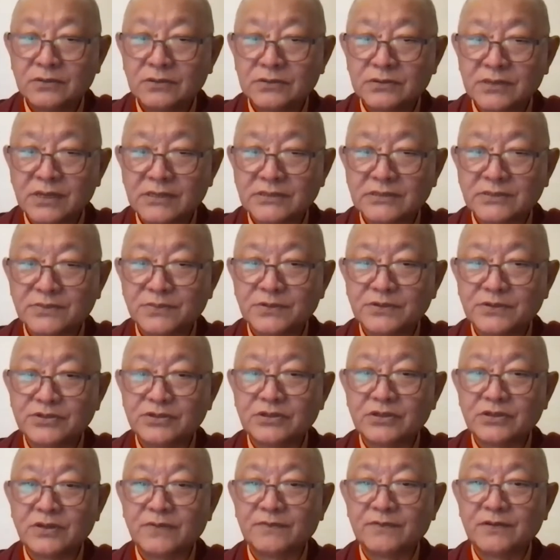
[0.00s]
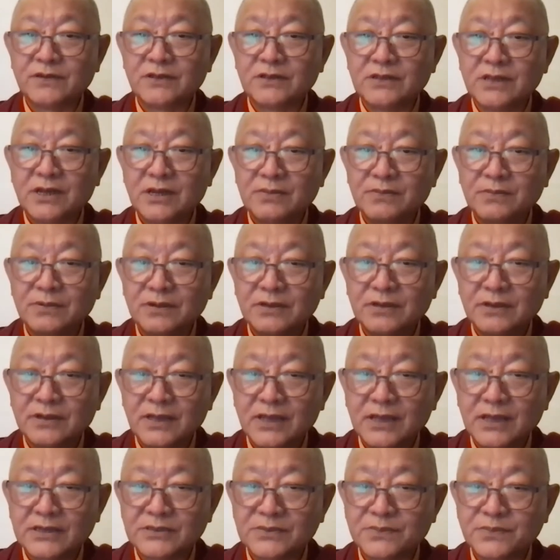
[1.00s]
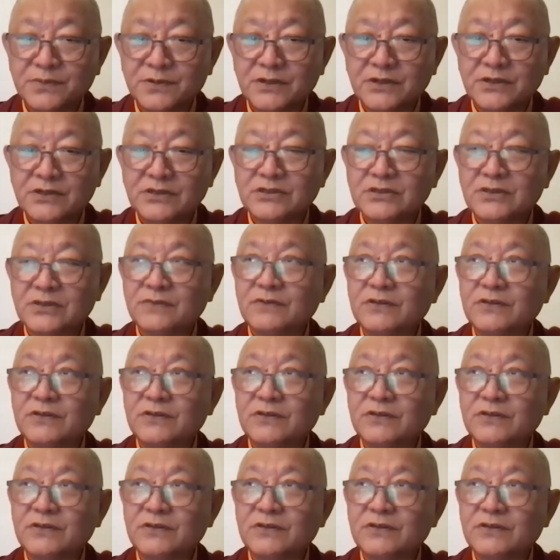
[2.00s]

transmission of the Dharma, experience